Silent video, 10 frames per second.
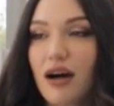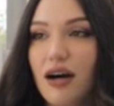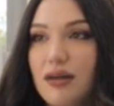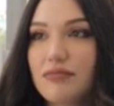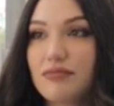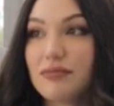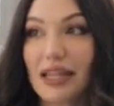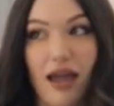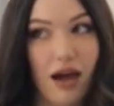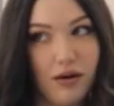Um,
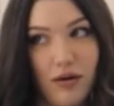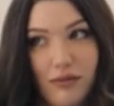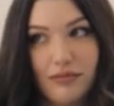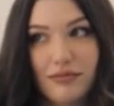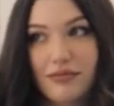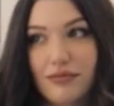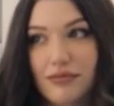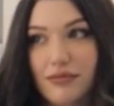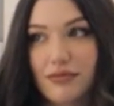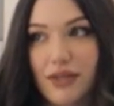like at home.
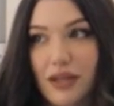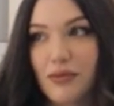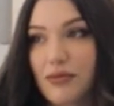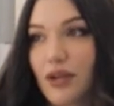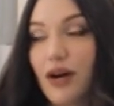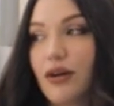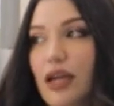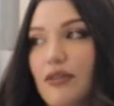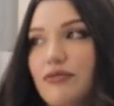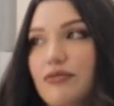Yeah. Like, oh,
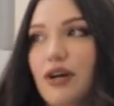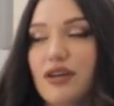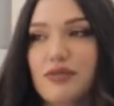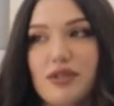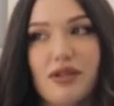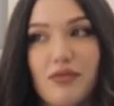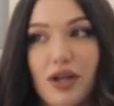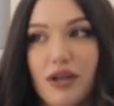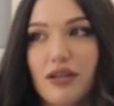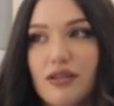I have a husband. I'm
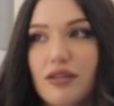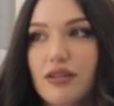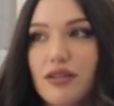married.